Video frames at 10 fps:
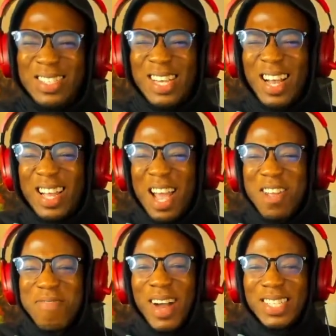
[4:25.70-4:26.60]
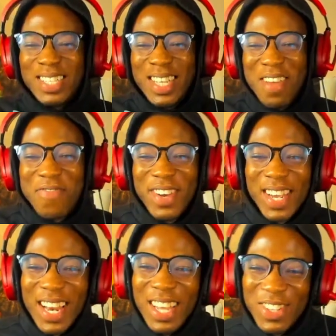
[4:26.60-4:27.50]
Can you imagine get
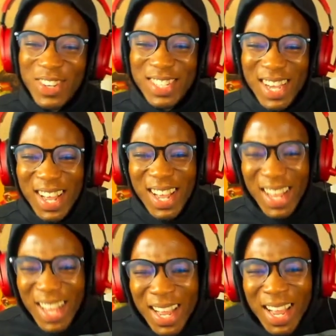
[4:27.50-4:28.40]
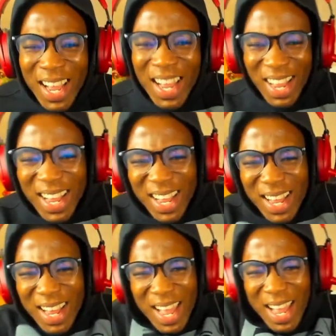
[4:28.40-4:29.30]
freaky like Doja?
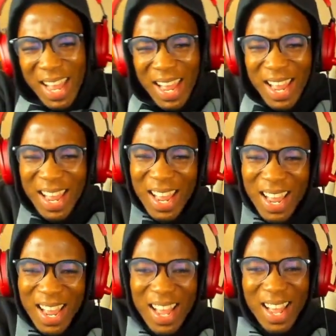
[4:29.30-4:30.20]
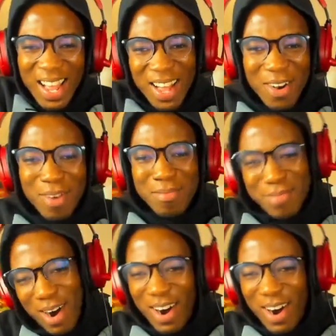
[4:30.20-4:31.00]
Eh? Opa!